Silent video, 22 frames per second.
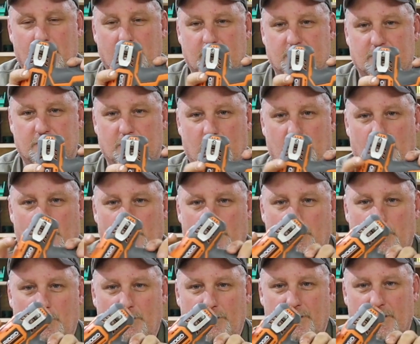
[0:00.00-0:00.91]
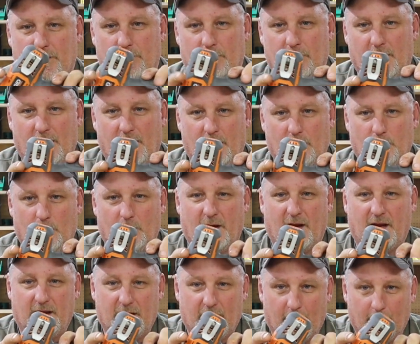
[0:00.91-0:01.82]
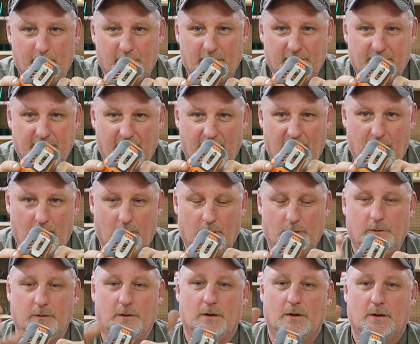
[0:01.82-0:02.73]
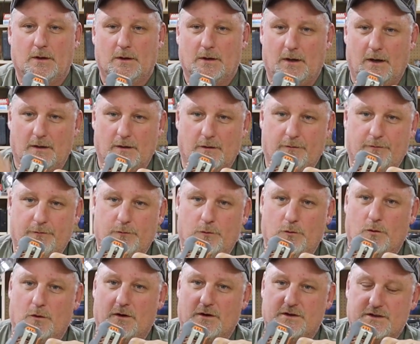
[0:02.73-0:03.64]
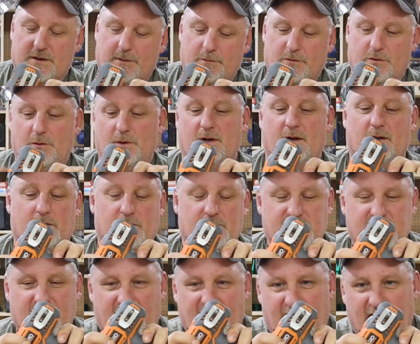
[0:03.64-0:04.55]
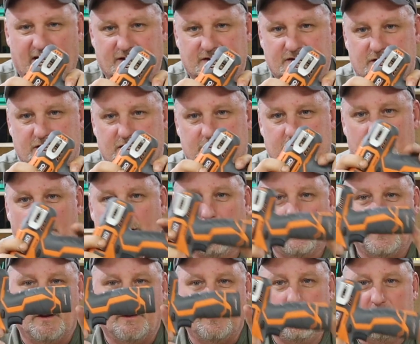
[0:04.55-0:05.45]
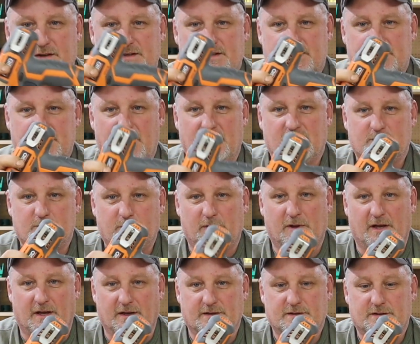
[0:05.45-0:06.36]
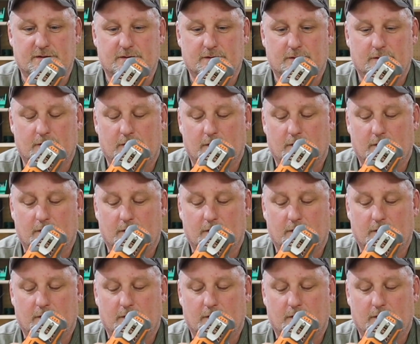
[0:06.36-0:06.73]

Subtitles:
So moving around when I get up and down on the floor as I'm doing other tasks, this stays place.